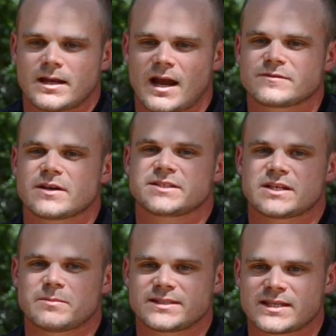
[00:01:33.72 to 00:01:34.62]
After I
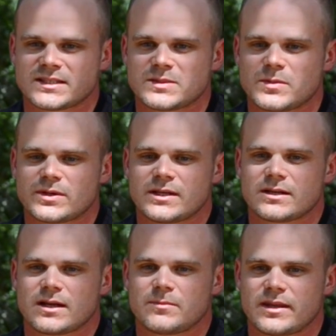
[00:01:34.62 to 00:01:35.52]
shared my testimony,
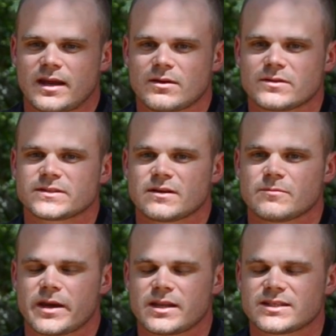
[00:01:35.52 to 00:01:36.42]
I noticed they were
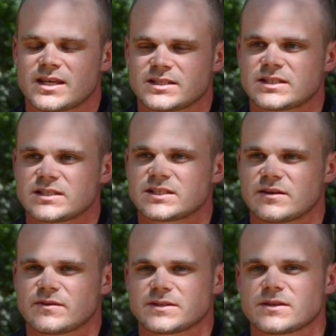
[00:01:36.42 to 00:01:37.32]
paying attention and
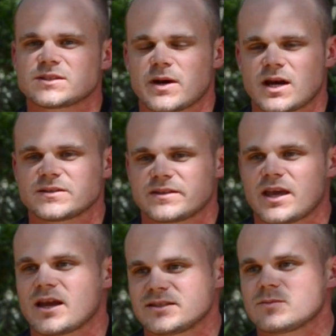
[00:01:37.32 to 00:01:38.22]
stuff. I saw smiles, and
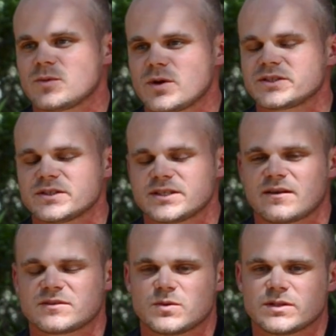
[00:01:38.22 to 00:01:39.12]
they had some questions
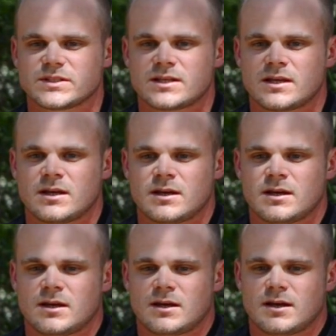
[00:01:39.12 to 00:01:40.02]
afterwards.
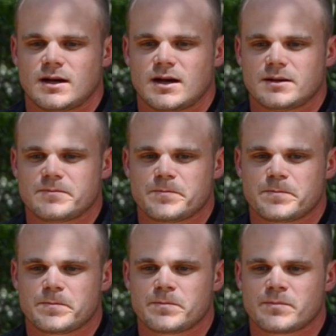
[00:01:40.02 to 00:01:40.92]

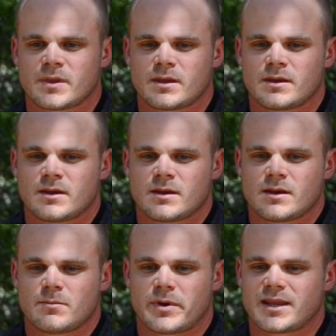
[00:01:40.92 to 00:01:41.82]

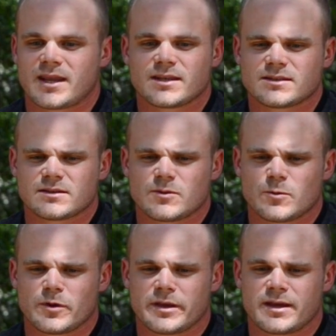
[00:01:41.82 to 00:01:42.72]
But I didn't get to
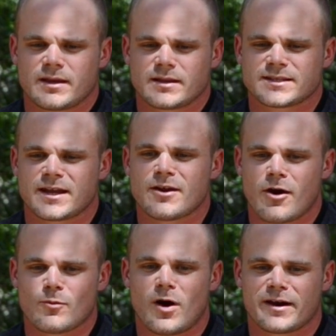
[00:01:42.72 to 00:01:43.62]
really, it's kind of
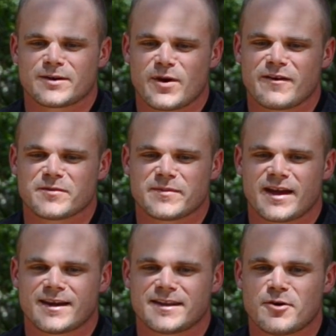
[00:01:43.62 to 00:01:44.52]
hard walking away from
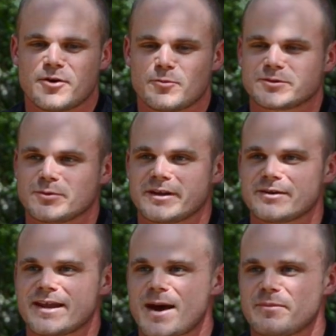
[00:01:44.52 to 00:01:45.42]
that, not knowing what's really
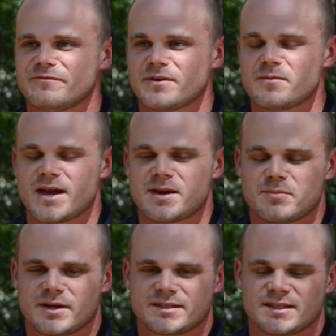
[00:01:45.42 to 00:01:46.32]
going to happen from that.
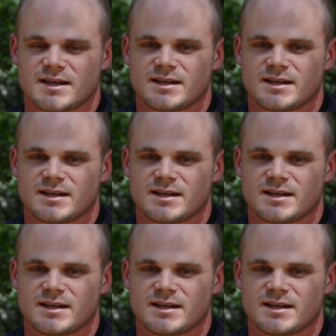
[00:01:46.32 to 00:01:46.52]
But